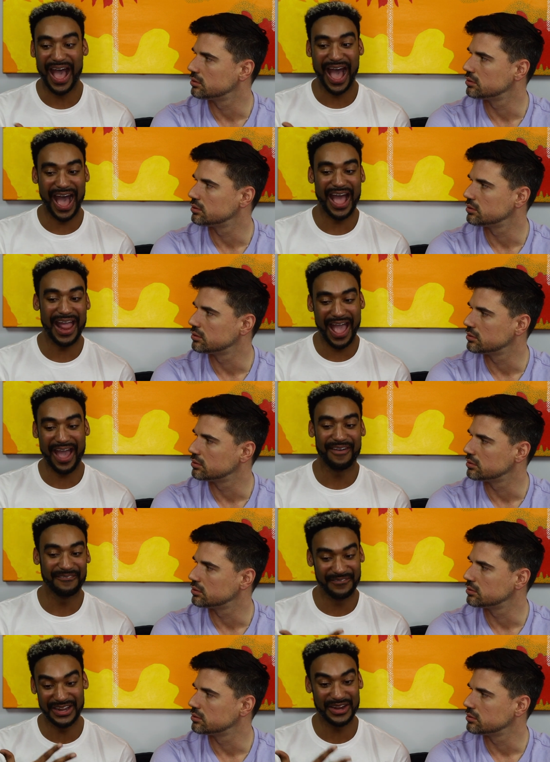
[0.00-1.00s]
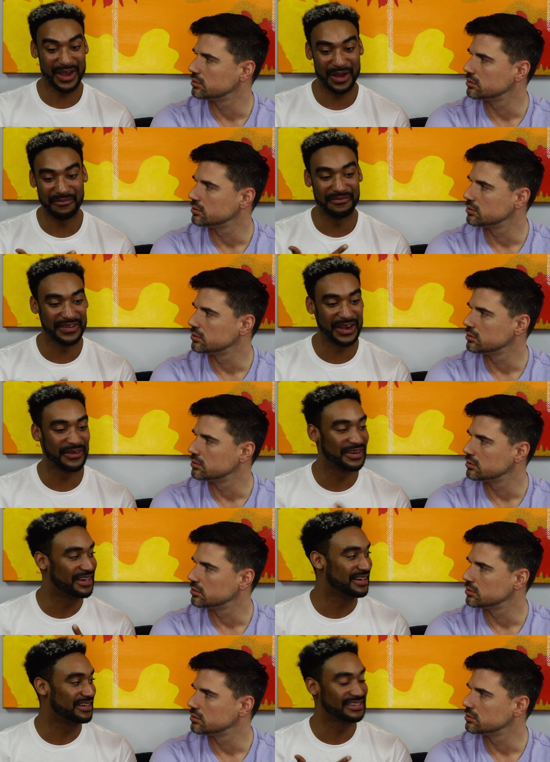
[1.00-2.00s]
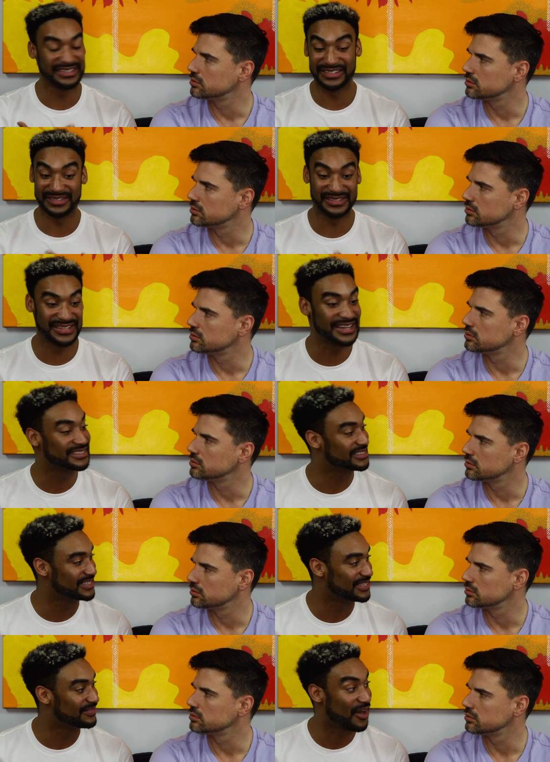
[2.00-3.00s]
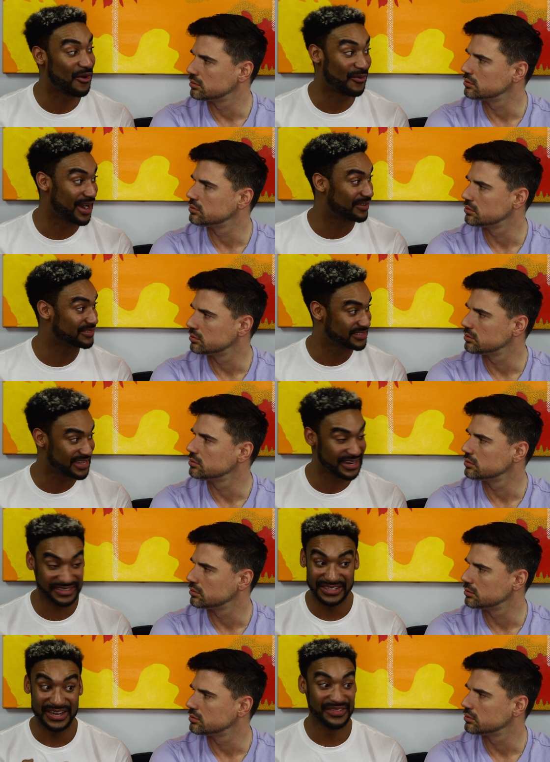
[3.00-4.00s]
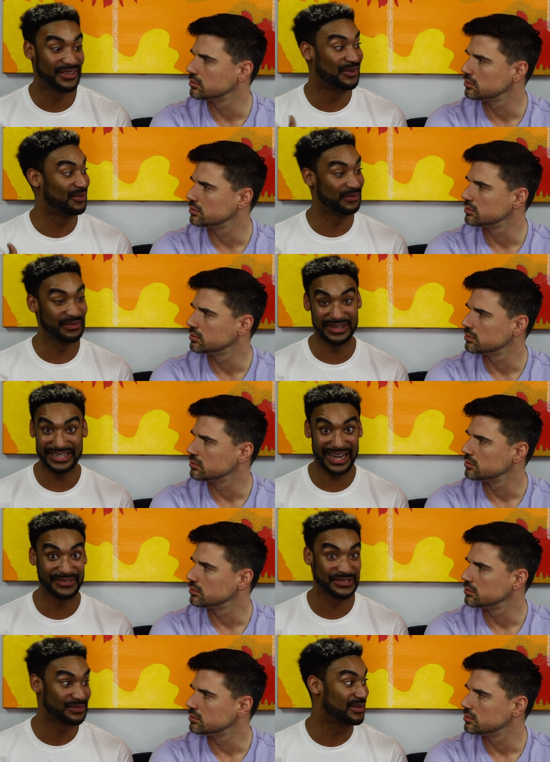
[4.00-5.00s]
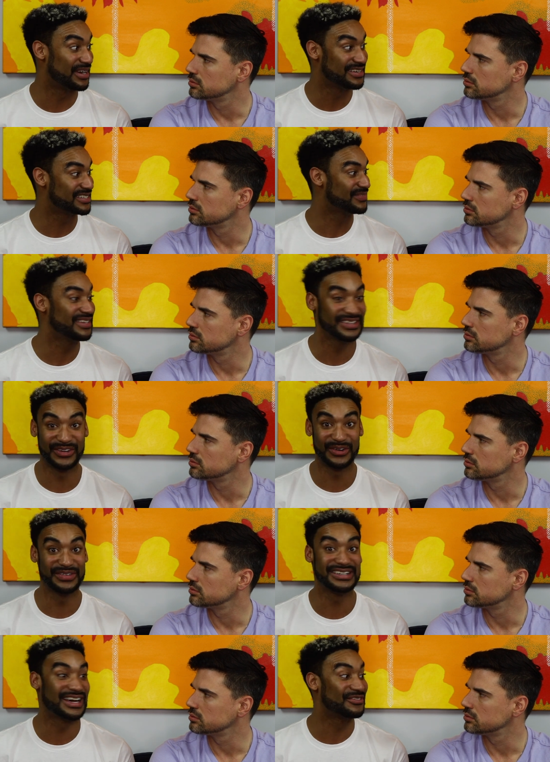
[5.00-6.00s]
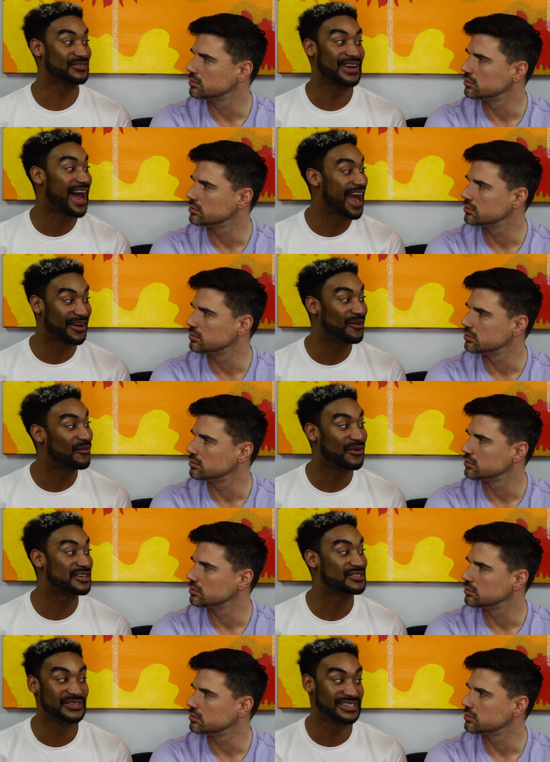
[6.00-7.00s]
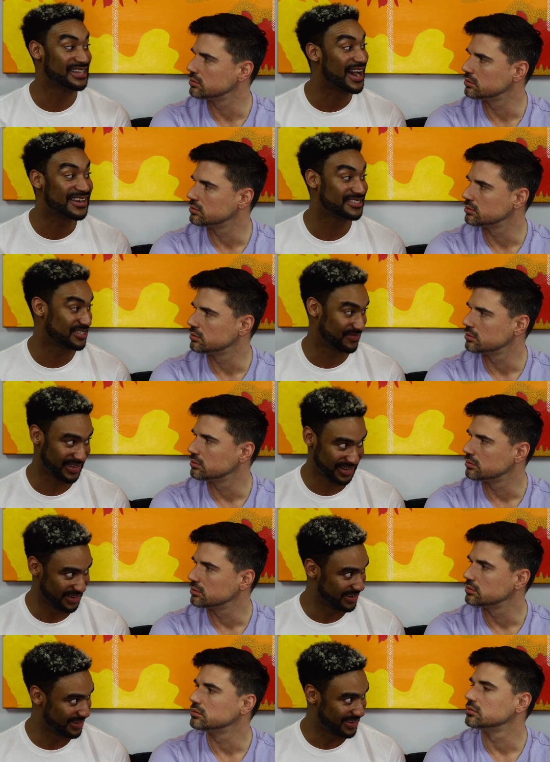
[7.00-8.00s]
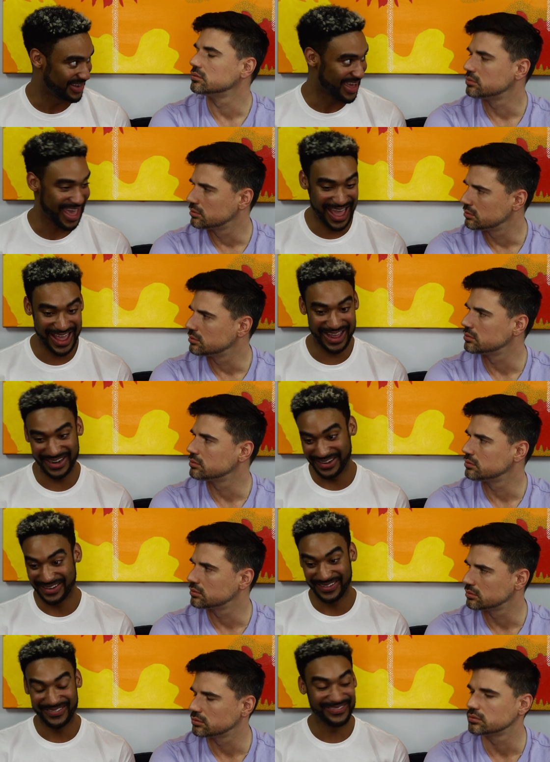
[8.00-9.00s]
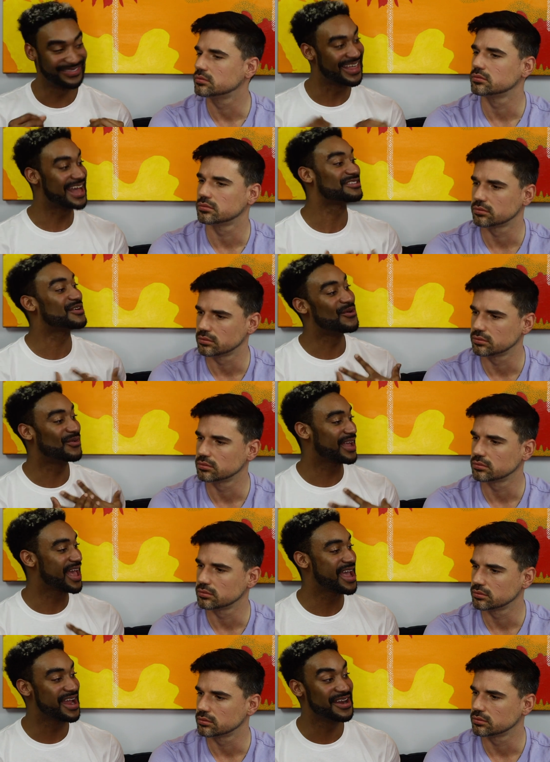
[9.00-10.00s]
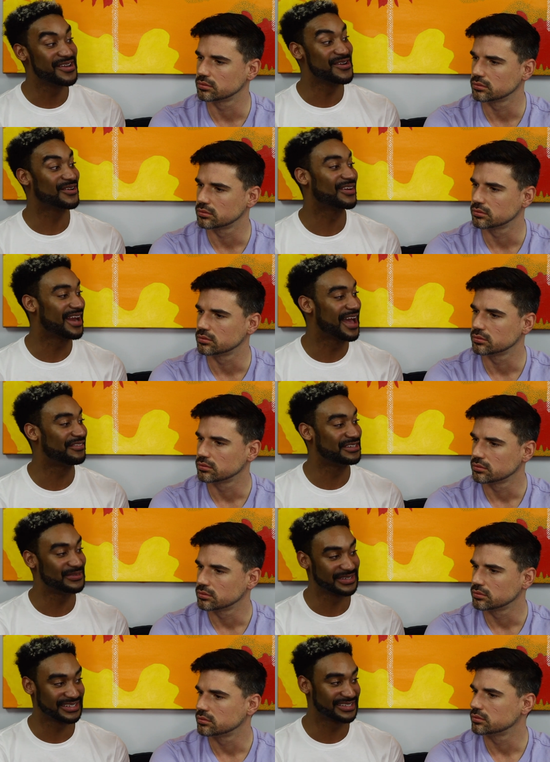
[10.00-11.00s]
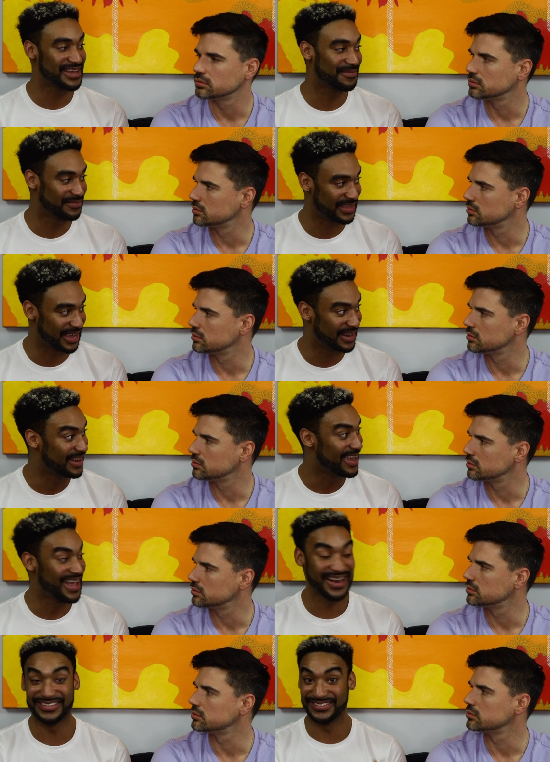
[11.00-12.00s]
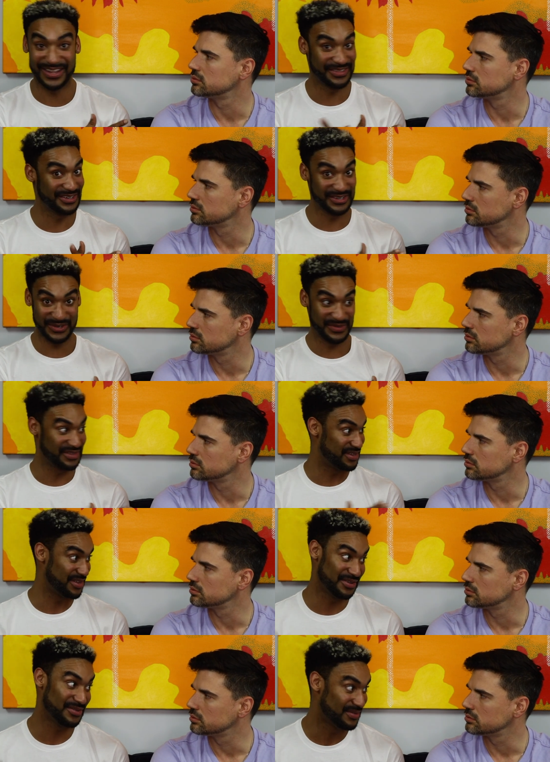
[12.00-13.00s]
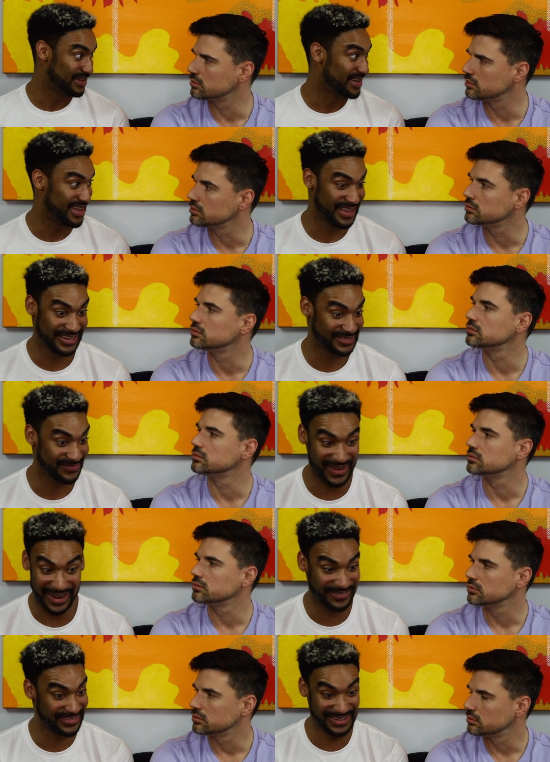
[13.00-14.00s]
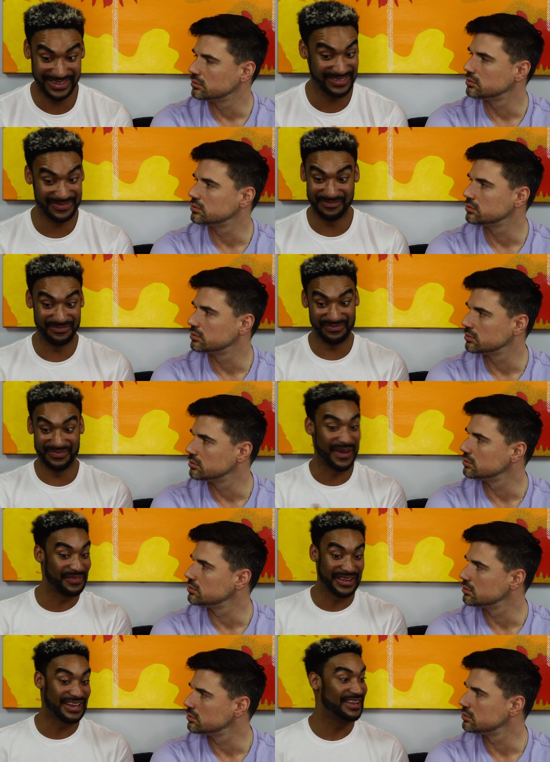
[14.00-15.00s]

Speaker 1: I have become very sensitive around sex. There will be times when we're intimate. There will be times when I don't want you to touch me. And that's okay, and you're going to have to accept that. It has nothing to do with you. It is probably nothing